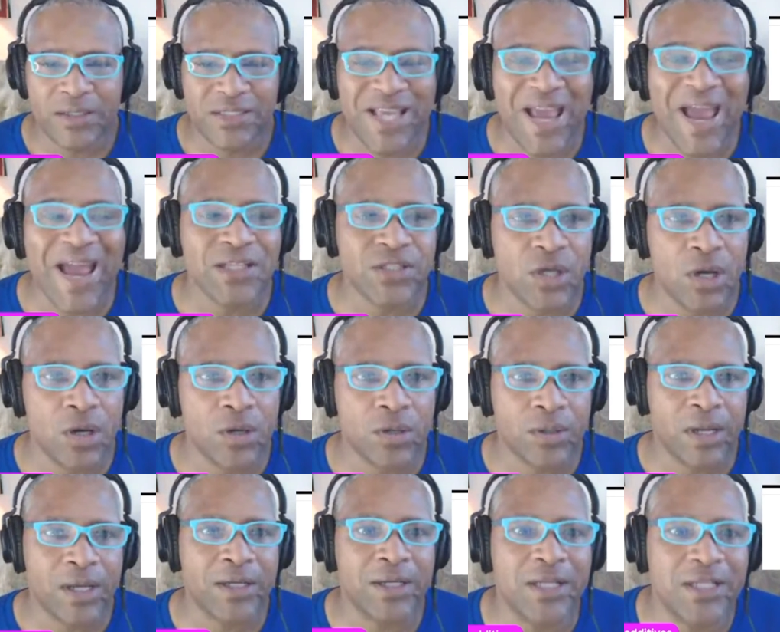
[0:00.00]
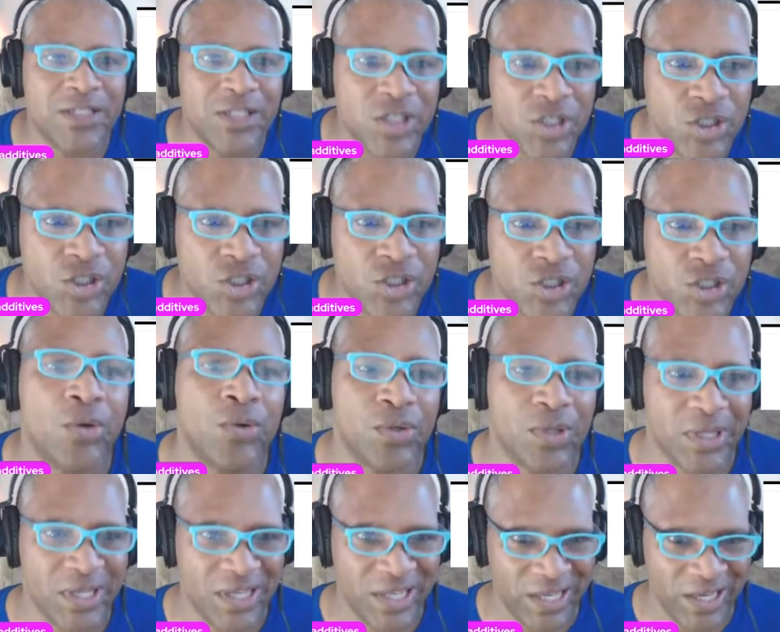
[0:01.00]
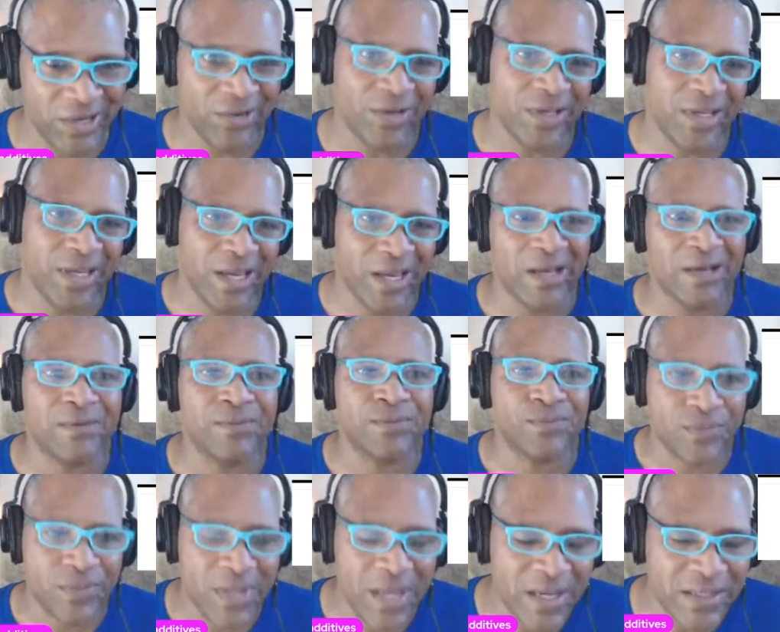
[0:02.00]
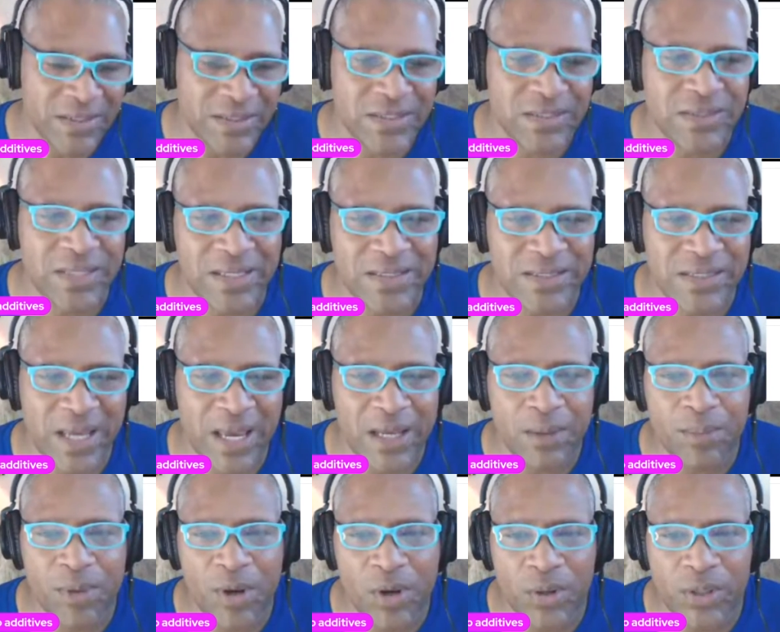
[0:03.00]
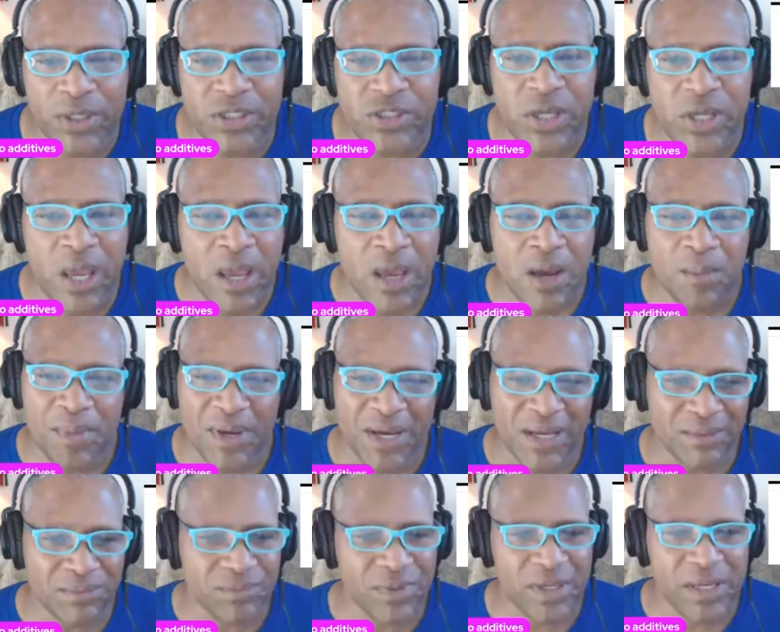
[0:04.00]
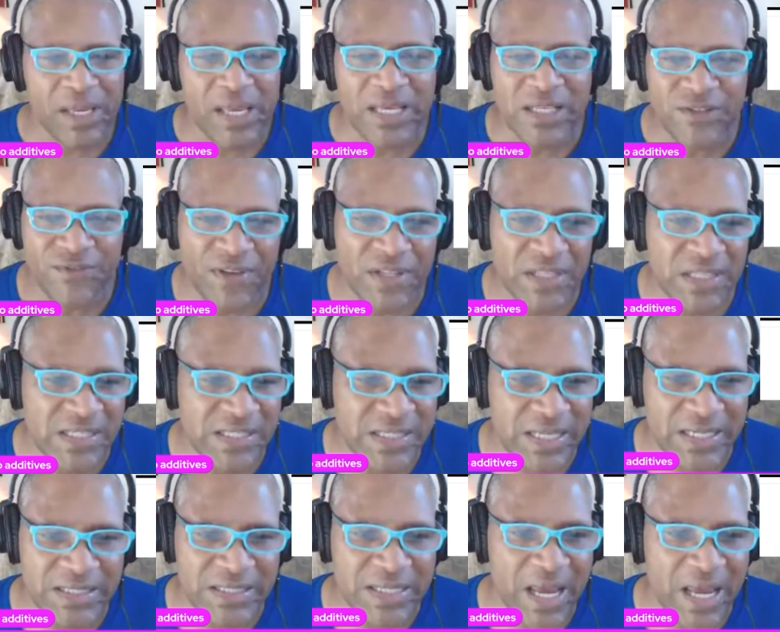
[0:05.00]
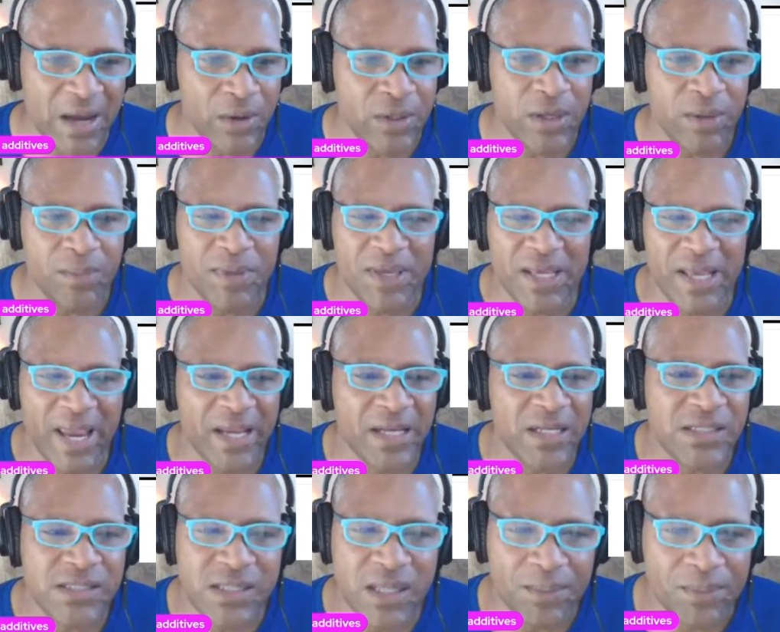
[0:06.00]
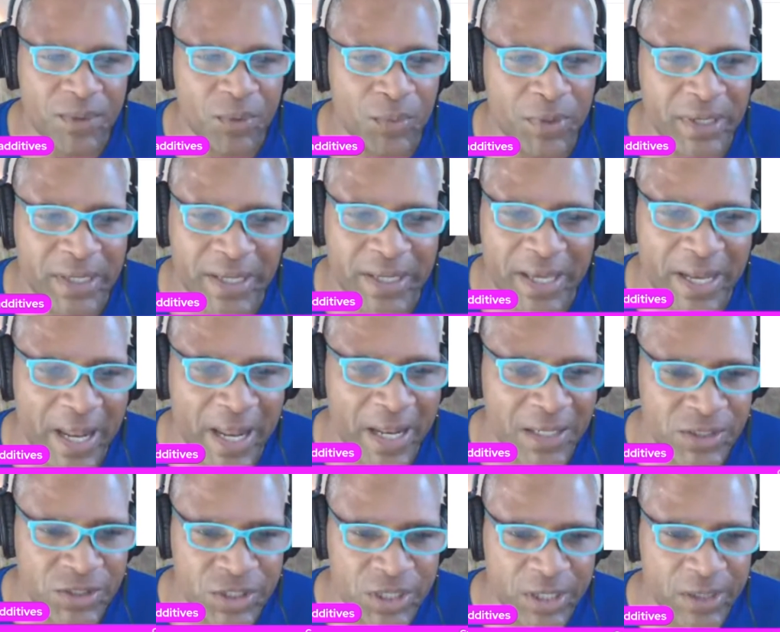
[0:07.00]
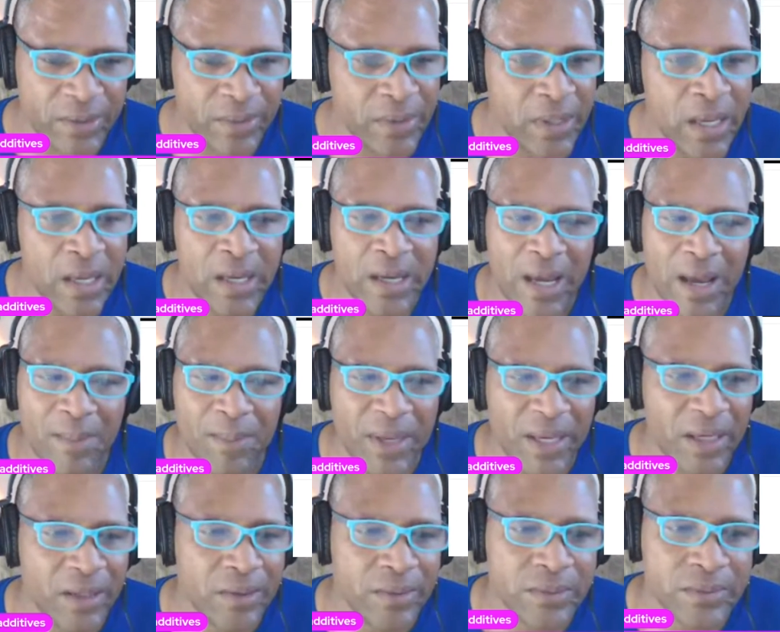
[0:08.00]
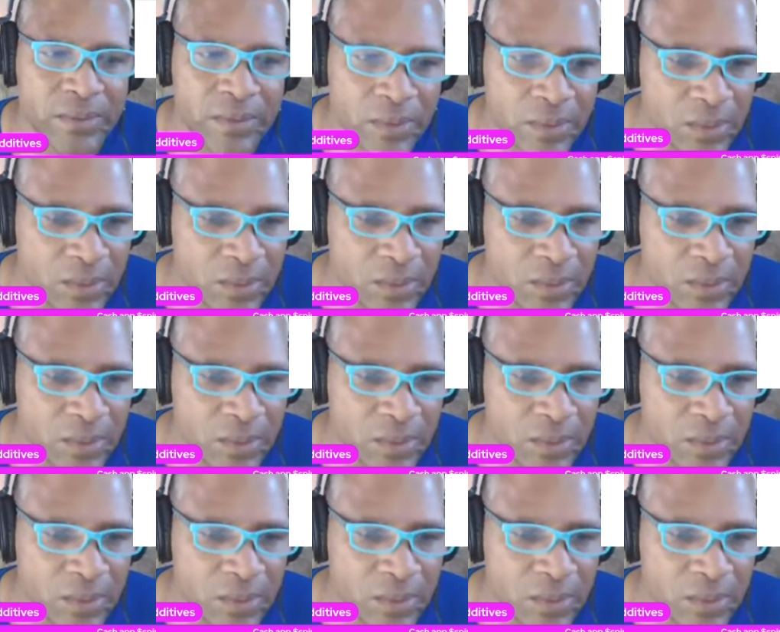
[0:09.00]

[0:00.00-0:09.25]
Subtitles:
tacked on an additional year. Yeah, that's kind of bogus. But he's 56 now. He'll be 80 something when he get out of jail. I mean,